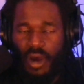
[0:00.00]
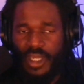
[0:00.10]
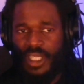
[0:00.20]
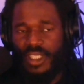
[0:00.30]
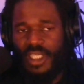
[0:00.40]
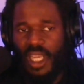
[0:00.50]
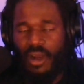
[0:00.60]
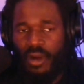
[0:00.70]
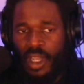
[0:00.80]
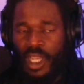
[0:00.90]
audience.
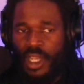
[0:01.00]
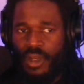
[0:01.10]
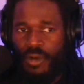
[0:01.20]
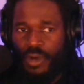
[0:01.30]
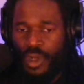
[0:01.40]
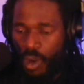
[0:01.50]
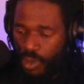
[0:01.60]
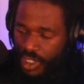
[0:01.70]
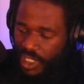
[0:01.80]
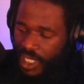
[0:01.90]
Now,
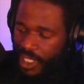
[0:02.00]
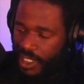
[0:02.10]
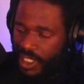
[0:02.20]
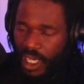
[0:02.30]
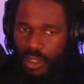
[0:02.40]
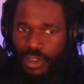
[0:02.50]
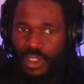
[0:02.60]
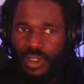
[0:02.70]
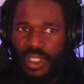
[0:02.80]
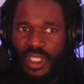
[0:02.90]
notice that it tells
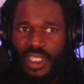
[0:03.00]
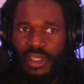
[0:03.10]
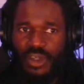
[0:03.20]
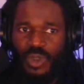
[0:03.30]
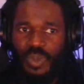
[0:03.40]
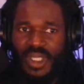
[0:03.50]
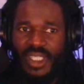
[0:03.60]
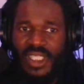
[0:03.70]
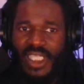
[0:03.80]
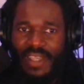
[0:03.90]
you that these are
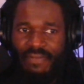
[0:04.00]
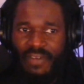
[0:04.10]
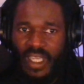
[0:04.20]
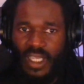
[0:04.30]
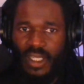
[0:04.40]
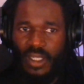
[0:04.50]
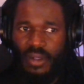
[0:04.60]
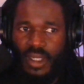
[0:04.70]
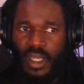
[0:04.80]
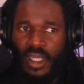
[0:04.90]
specific
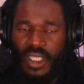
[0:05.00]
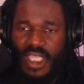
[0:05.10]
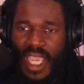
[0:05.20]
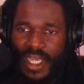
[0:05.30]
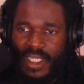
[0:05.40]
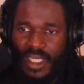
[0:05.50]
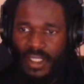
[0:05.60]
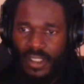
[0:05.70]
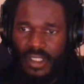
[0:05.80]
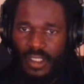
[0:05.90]

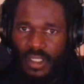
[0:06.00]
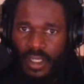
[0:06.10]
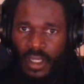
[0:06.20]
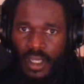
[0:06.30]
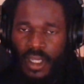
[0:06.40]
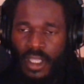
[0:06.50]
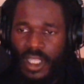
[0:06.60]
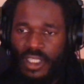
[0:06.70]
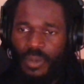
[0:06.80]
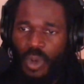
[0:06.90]
tactics.
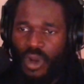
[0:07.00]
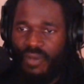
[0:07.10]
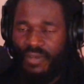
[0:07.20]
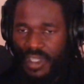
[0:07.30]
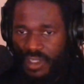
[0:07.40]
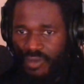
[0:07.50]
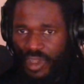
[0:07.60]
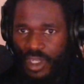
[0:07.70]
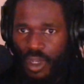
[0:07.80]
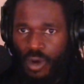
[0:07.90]
That's the point of this
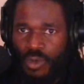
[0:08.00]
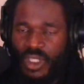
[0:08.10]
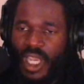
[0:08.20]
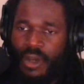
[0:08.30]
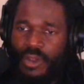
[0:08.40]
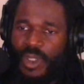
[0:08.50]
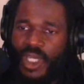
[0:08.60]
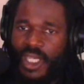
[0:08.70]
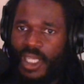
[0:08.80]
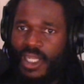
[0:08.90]
video, is how you
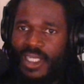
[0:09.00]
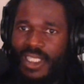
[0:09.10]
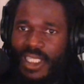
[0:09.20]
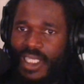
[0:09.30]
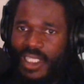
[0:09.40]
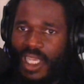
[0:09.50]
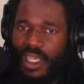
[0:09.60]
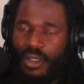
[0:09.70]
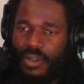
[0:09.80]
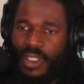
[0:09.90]
could get a
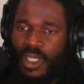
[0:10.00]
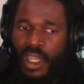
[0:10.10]
detailed